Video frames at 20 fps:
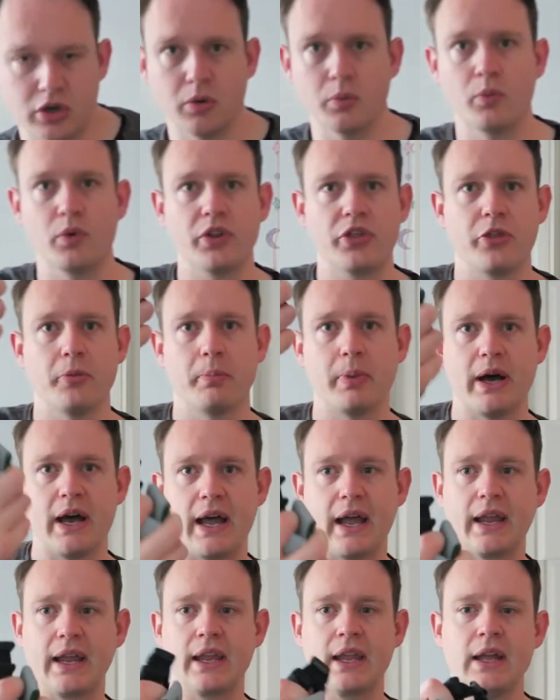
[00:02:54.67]
come with the
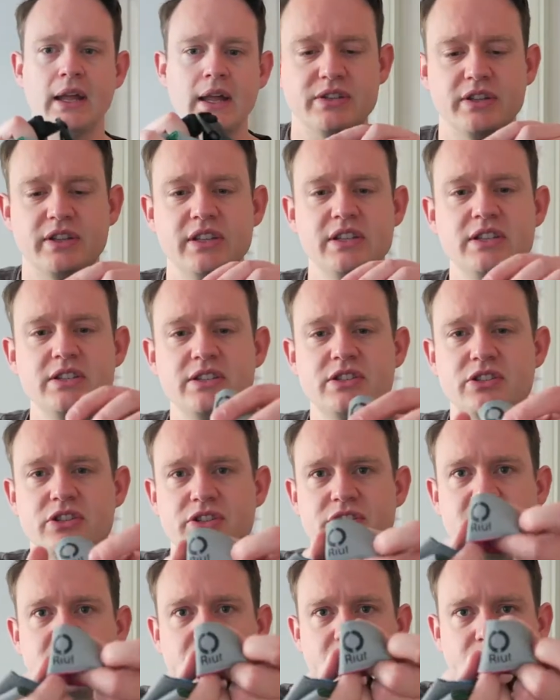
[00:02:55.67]
bag. So these
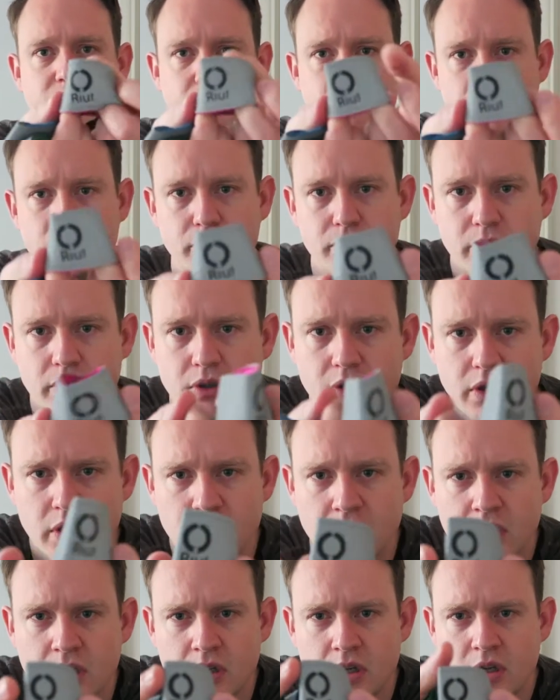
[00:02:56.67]
just give you,
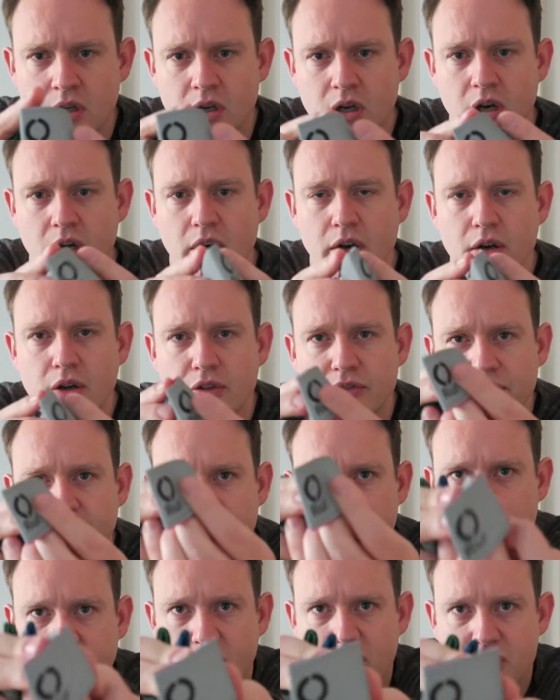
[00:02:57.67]
I don't know if
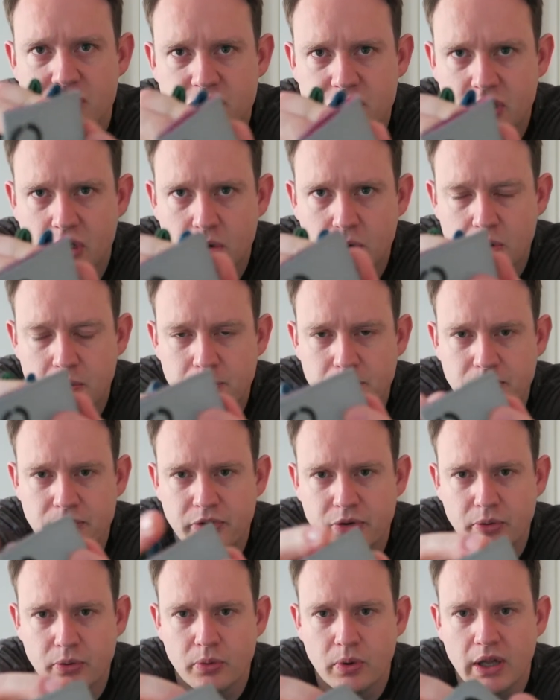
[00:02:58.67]
that's gonna show up
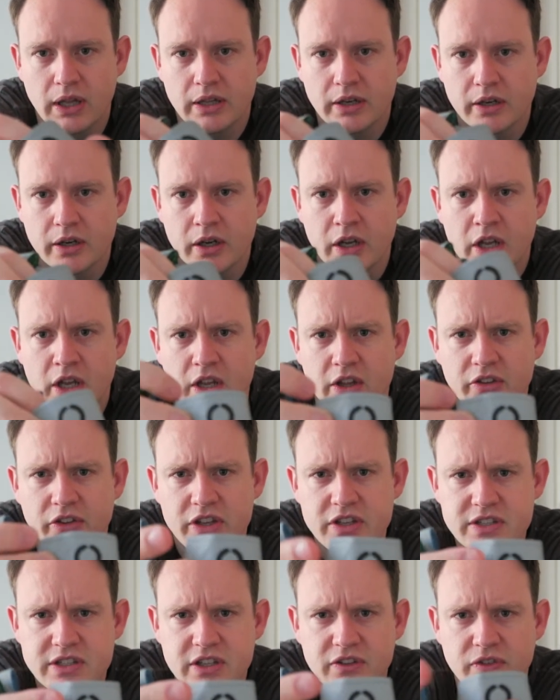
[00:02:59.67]
too well here.
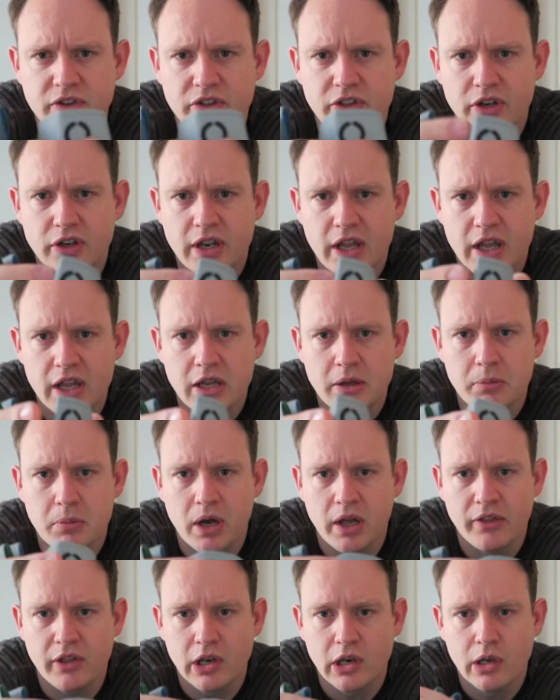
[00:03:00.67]
These give you the name
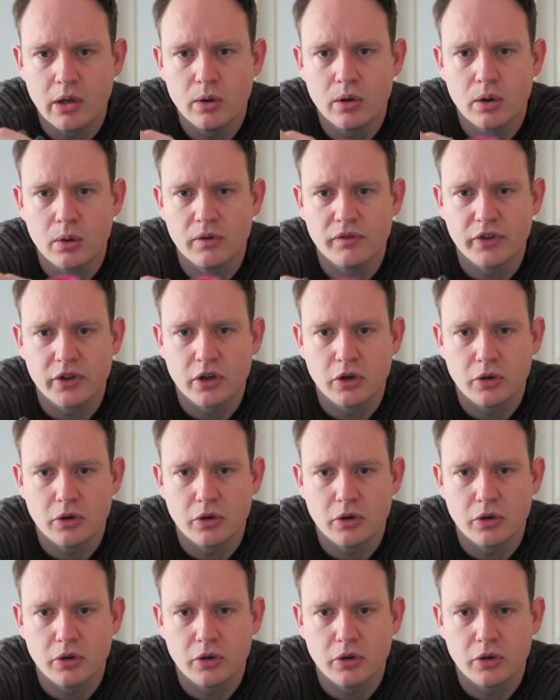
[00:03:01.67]
and the logo of the